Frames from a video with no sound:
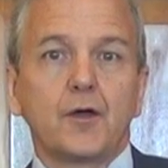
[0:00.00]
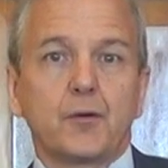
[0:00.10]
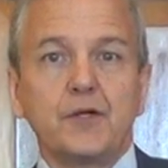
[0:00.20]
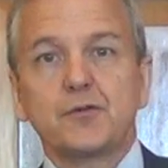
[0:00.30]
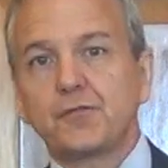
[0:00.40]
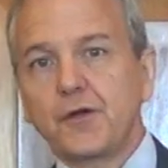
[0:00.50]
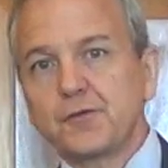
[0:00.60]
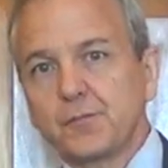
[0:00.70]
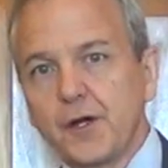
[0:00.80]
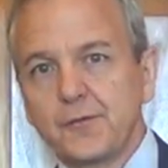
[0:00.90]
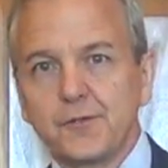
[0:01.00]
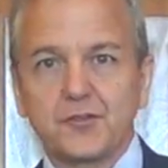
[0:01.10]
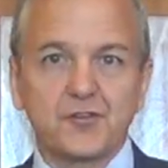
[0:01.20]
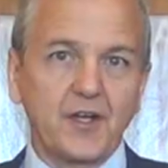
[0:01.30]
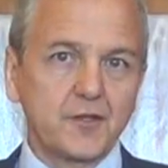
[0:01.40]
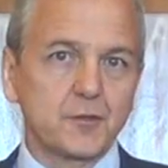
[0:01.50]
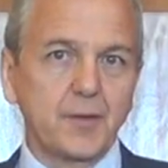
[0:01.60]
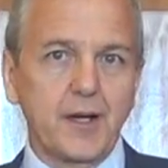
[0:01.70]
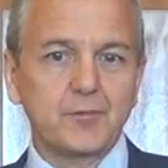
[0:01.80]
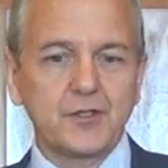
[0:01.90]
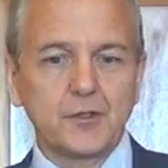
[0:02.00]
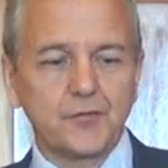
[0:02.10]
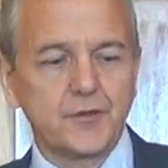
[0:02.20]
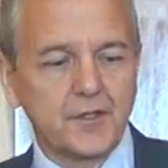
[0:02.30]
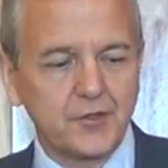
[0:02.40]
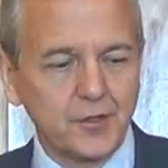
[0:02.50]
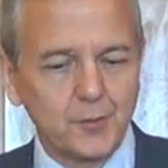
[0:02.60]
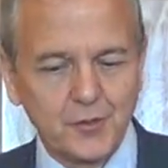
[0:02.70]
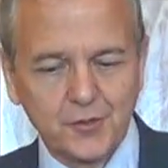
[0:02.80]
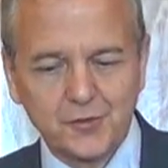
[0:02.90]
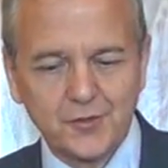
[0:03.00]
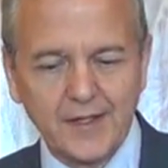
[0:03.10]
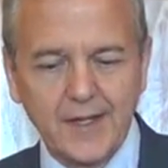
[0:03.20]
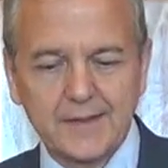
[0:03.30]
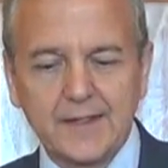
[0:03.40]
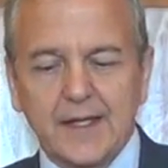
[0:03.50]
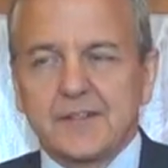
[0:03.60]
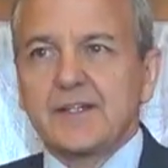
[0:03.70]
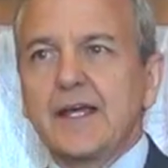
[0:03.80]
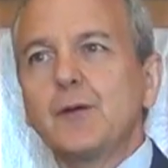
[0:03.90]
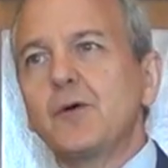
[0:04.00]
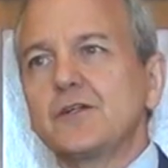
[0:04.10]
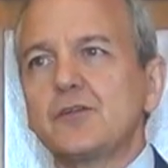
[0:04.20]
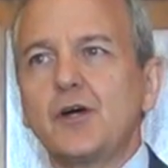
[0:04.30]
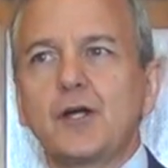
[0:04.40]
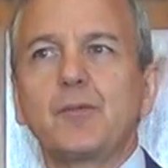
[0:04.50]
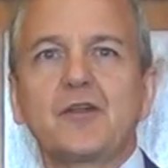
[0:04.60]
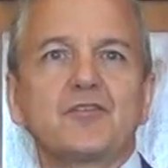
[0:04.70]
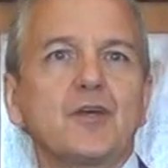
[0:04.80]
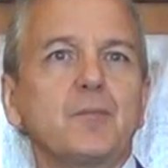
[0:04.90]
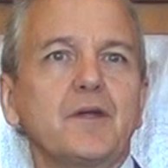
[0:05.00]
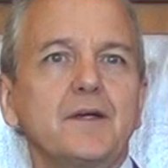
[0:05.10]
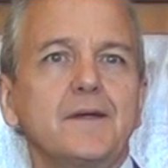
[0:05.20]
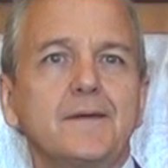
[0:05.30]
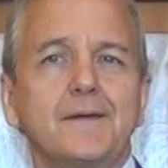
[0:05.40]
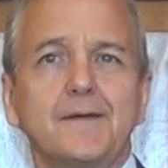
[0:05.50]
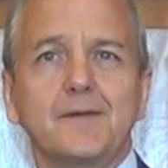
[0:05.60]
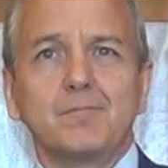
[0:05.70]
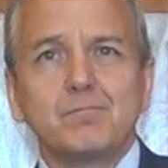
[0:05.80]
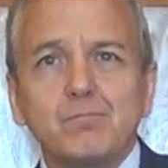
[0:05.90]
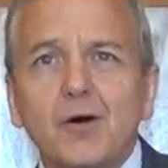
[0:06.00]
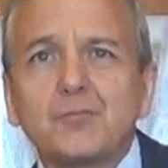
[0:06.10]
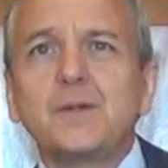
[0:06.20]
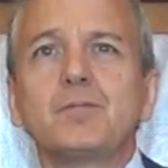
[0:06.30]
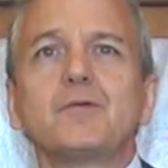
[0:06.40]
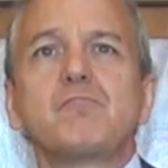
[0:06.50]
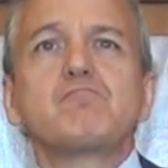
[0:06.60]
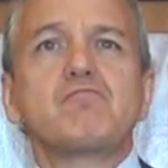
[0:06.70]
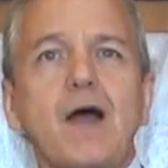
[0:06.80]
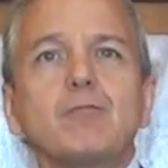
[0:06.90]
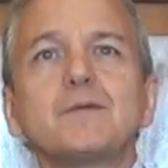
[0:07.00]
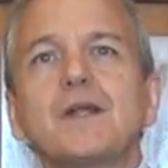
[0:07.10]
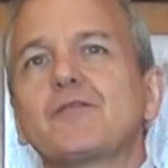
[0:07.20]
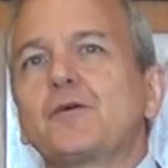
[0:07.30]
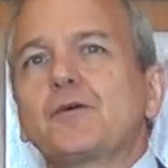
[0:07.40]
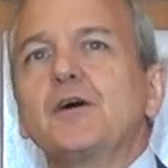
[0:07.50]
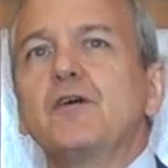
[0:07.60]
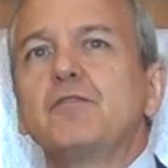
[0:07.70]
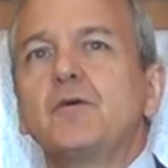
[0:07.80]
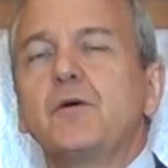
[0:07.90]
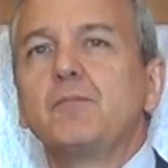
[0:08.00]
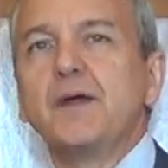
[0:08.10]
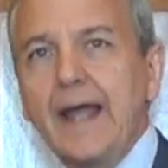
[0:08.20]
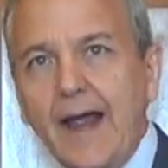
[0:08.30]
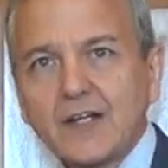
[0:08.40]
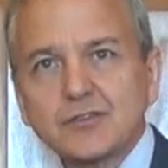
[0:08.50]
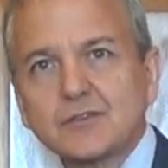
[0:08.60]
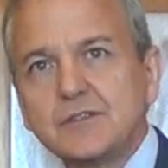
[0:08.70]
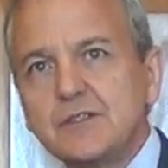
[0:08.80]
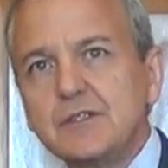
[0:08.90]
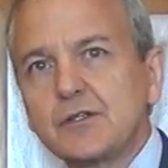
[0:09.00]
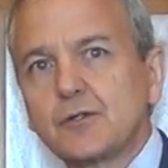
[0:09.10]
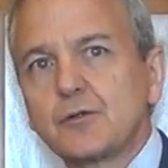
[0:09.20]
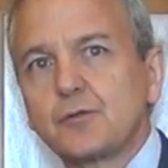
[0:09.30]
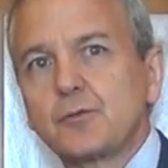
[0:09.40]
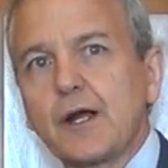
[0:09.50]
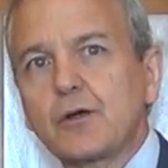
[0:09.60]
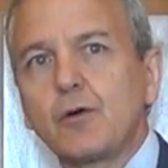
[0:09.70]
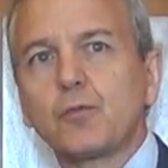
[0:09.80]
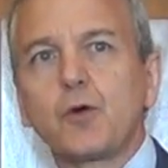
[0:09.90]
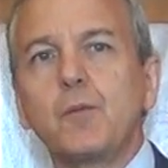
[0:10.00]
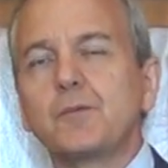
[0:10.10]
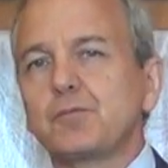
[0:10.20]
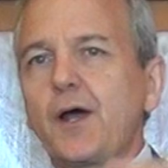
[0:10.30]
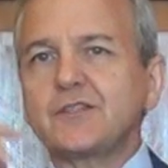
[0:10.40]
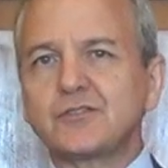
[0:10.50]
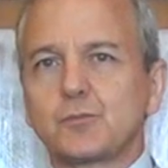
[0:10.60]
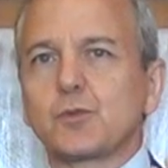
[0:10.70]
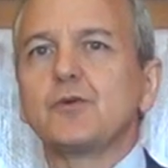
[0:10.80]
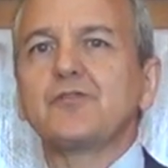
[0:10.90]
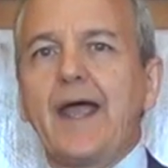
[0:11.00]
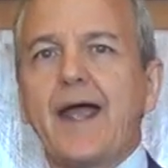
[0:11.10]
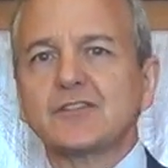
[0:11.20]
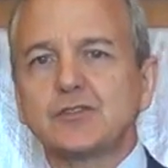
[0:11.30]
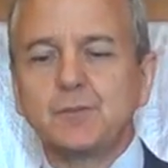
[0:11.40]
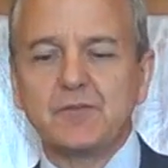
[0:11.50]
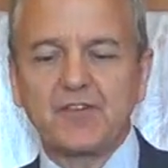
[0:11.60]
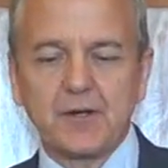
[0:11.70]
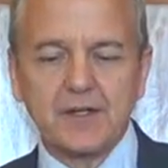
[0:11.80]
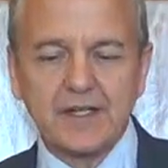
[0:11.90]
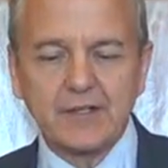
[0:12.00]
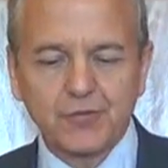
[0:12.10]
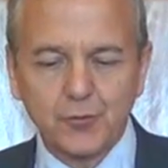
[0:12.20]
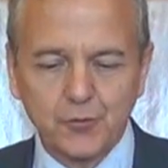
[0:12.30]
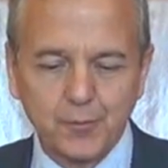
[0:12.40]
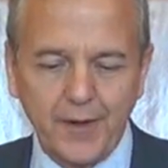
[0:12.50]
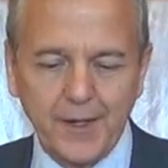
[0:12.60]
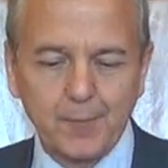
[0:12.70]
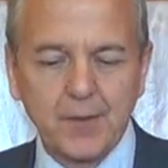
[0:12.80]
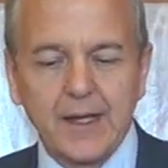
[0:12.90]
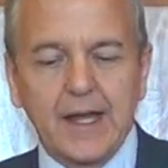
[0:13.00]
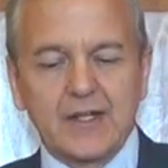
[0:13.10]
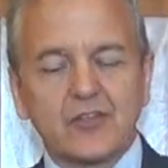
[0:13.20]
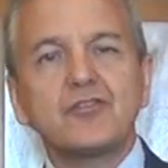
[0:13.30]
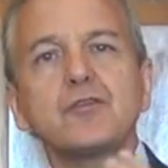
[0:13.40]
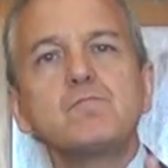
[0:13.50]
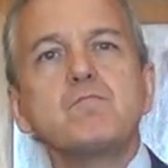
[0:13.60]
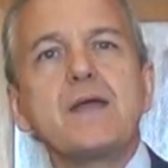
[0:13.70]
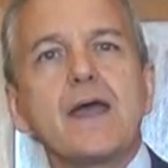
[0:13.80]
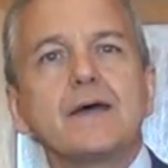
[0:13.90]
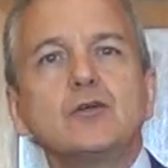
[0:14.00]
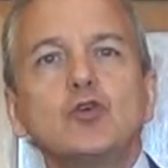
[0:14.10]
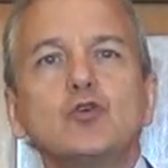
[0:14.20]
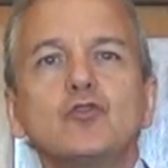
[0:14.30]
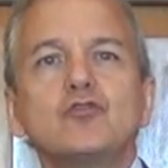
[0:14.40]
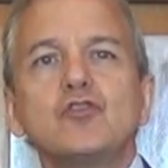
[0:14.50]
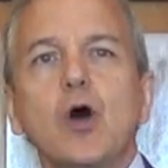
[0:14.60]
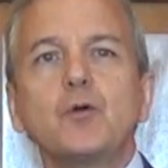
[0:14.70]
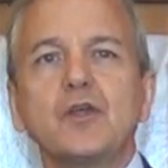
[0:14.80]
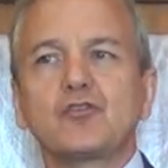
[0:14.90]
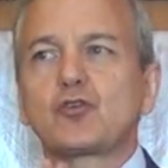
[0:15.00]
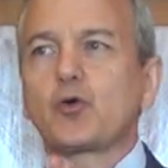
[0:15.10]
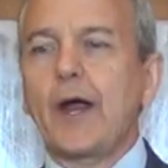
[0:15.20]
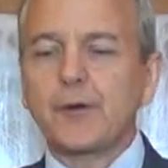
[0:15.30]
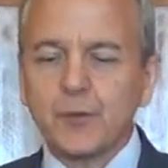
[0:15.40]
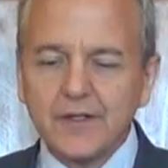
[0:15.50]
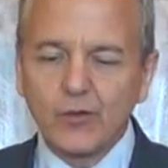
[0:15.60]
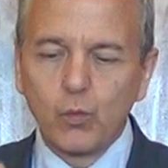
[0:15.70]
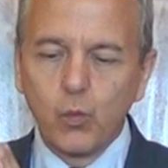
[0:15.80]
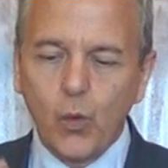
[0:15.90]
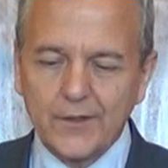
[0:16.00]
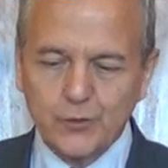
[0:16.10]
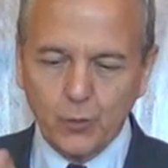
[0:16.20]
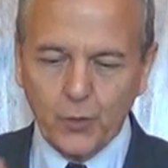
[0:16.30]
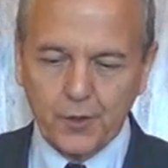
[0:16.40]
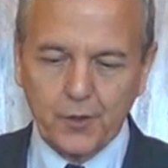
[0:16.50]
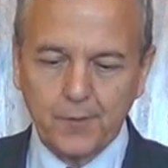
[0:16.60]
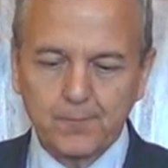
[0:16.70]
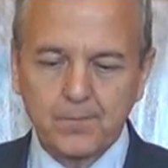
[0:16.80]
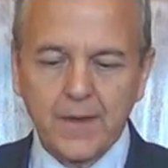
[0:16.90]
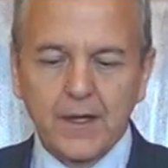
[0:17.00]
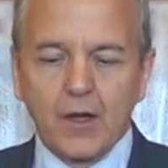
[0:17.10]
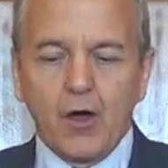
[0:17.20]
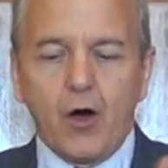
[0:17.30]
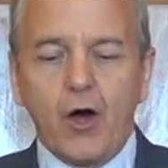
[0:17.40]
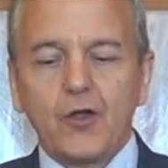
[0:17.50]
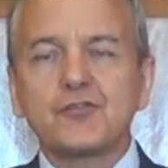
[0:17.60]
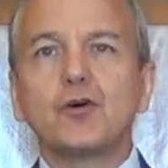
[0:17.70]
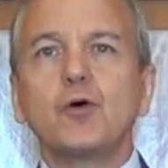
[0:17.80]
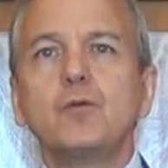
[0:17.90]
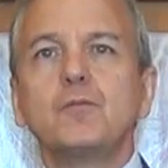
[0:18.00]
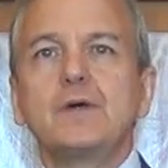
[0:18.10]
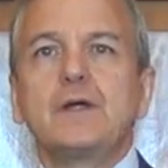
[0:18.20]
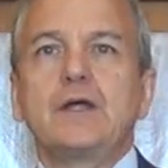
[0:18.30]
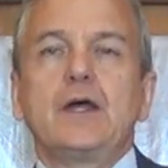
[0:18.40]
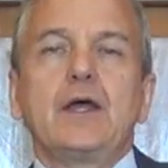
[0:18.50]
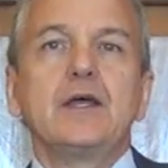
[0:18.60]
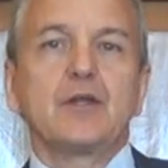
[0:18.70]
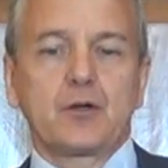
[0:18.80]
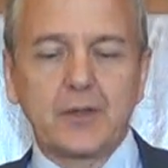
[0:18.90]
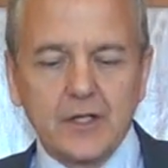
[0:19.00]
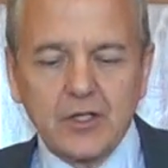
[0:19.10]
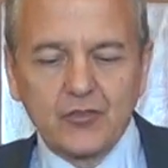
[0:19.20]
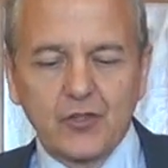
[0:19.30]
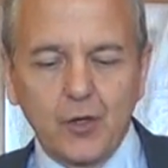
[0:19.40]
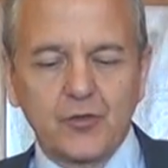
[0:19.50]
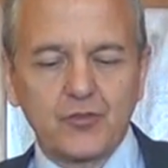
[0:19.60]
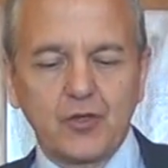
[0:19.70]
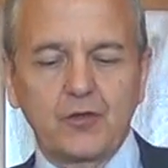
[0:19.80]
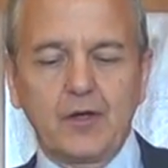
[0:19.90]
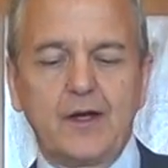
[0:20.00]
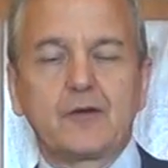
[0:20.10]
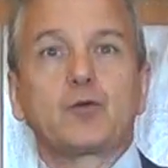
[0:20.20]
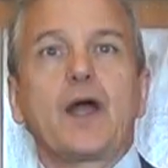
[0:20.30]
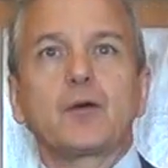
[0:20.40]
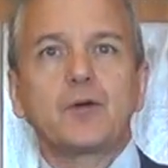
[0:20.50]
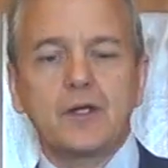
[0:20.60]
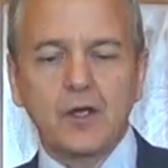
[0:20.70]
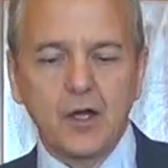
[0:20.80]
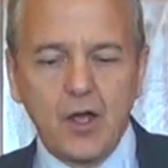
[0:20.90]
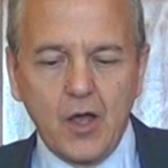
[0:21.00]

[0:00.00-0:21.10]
Greetings, friends and brethren. This is Dr. Bob Thiel for the Continuing Church of God. Today I want to talk about somebody most people probably never heard of, but actually the Greco Roman Protestant world's actually been very influenced by him. And this is a man who's known as Gregory the Wonder Worker. Also, in the Greek, is known as uh, Gregory